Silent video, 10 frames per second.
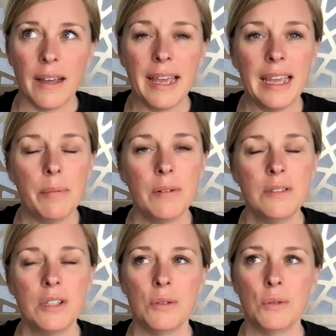able
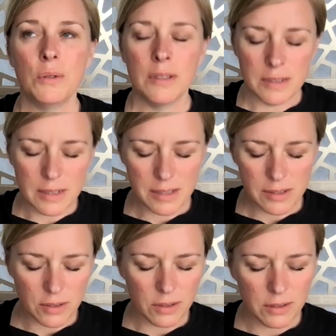to
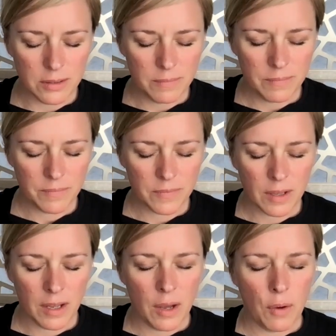discern
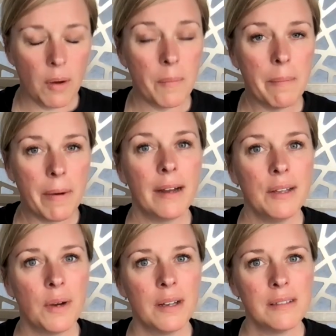what my
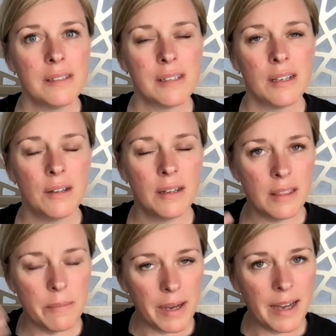body wants,
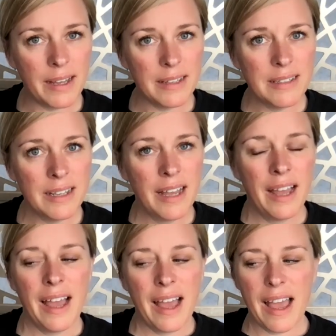the mind,
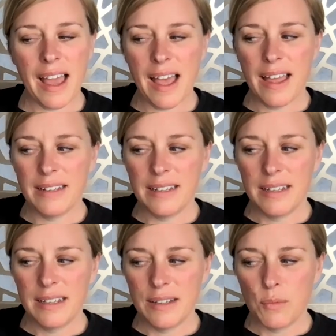
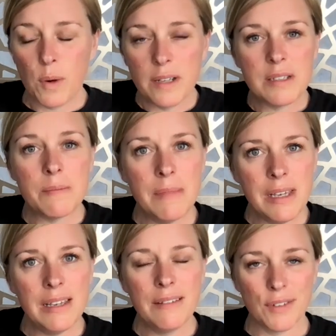and what's
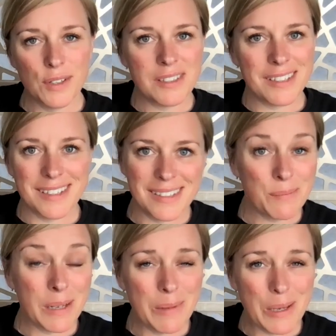me
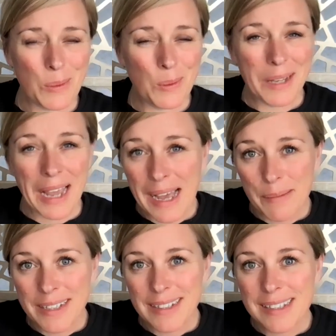versus maybe old
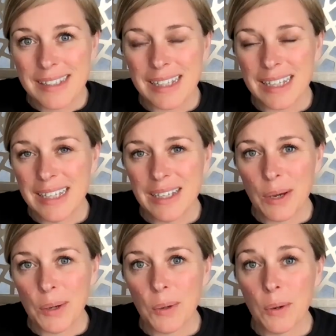habits, the
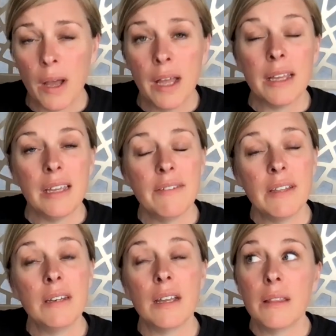ego,
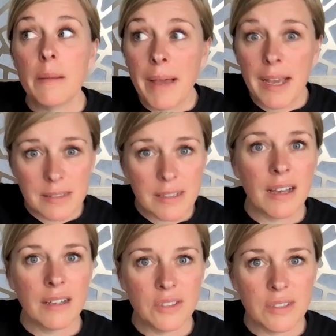even the mass
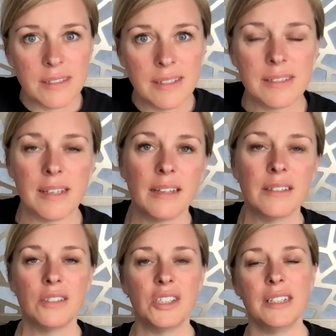consciousness
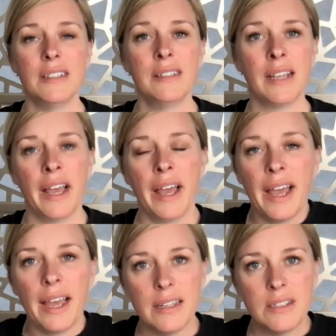energies,
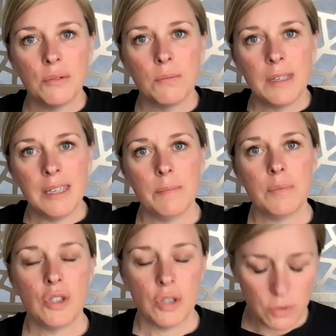and to
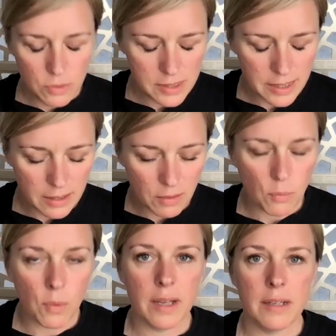keep
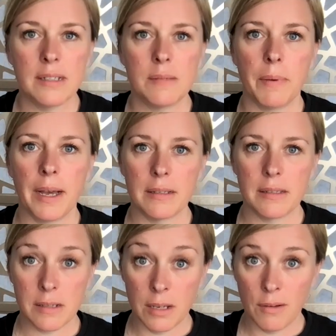choosing what is
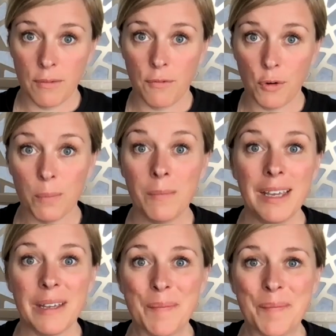best for
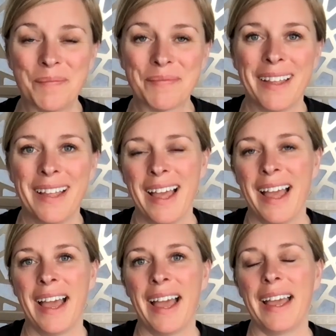me.
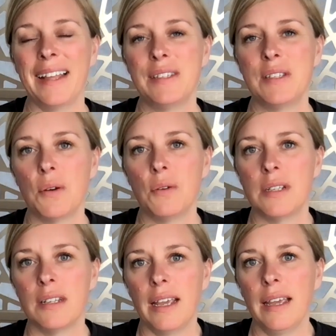And so
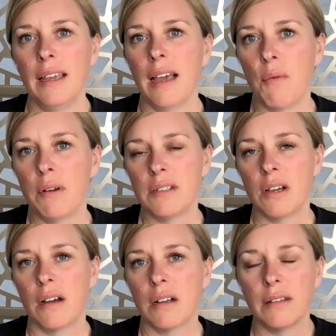today I want to
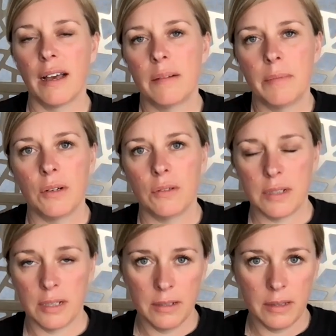talk a lot
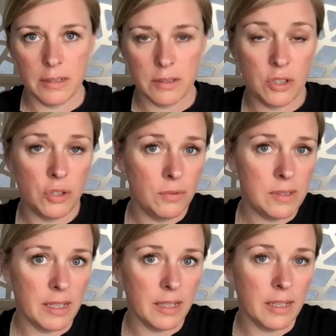about this
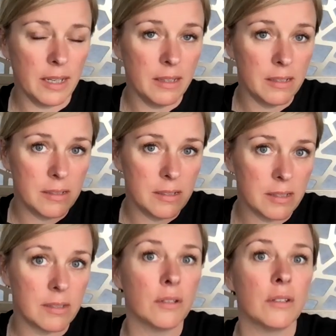choosing and this
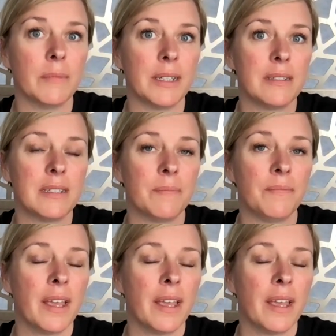discernment.